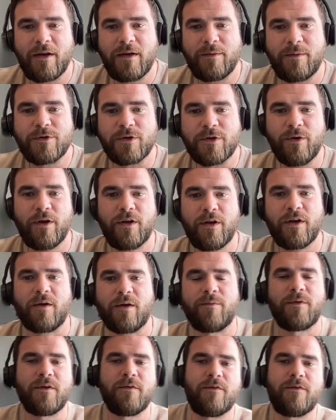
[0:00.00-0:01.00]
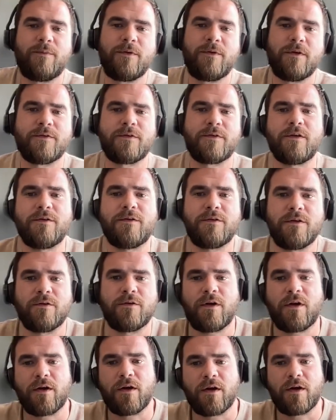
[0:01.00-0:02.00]
my name is Johan. I'm the VP of Sales
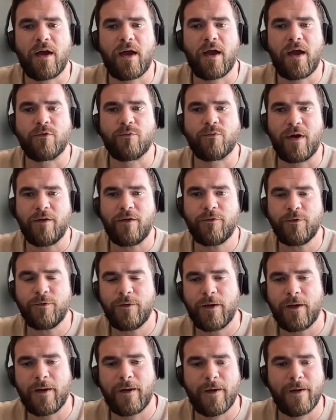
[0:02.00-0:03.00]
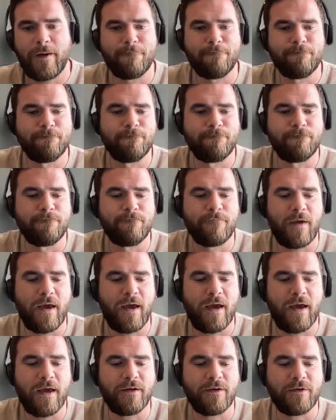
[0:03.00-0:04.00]
here uh, at Raffle. Um,
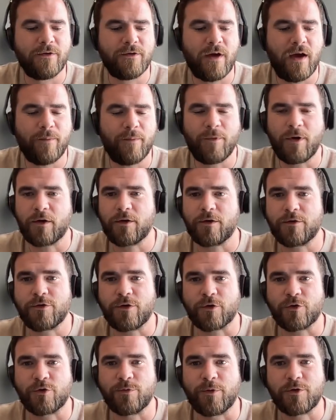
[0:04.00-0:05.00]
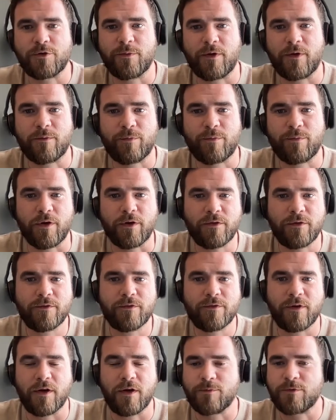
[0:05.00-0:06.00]
and I'm not going to talk too much about the
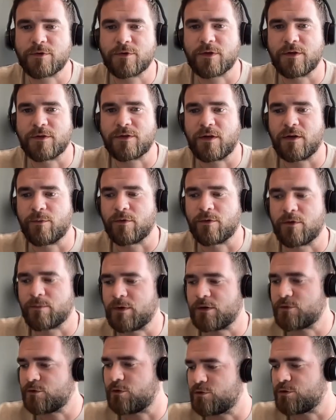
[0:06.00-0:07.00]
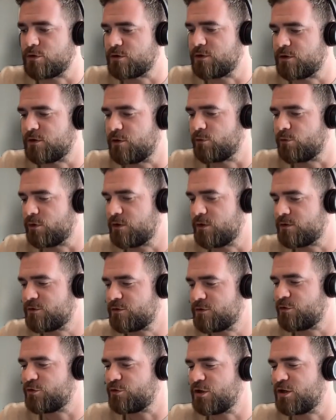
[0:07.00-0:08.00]
product. I'm just going to say we're the best search engine in the,
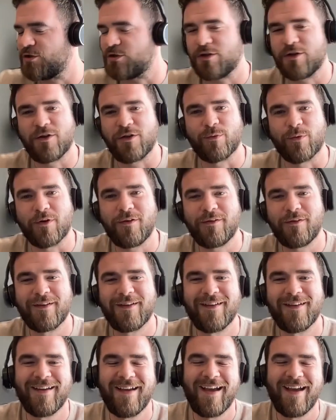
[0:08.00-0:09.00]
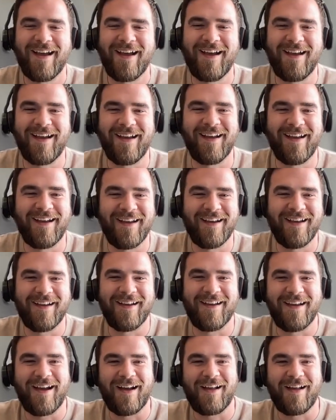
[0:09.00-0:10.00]
search engine in the world.
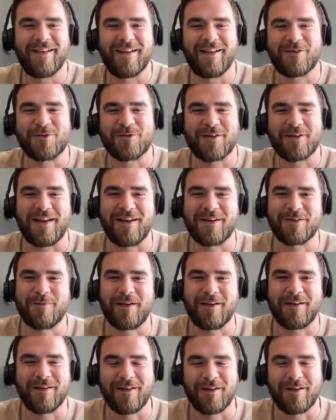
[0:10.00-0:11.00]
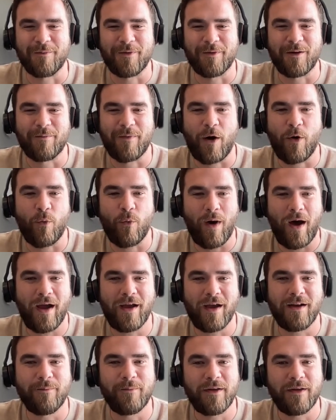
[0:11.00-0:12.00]
Uh, I'll let San explain a little bit about
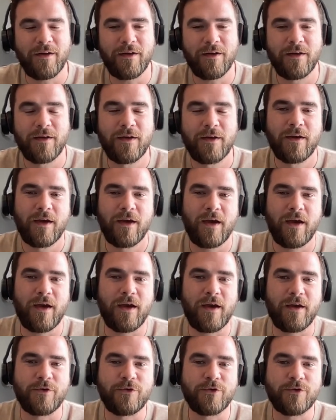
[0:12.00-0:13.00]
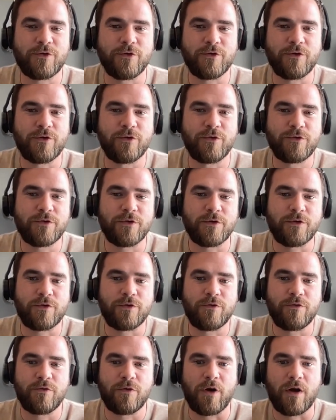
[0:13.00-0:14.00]
why in a minute. Uh, just to introduce the
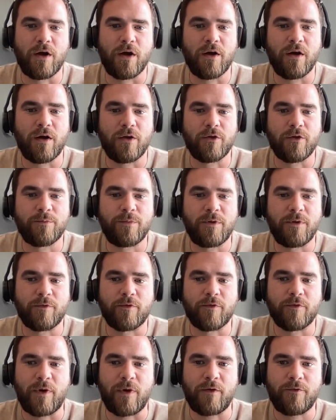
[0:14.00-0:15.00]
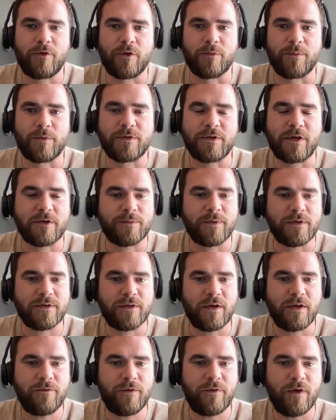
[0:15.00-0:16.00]
two uh, other people from Raffle here besides
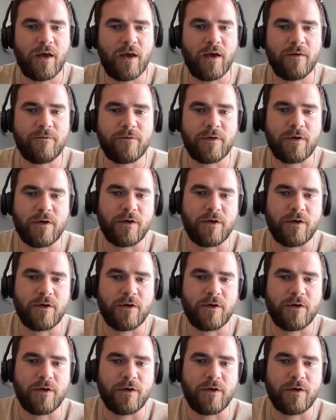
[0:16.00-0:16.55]
myself. I have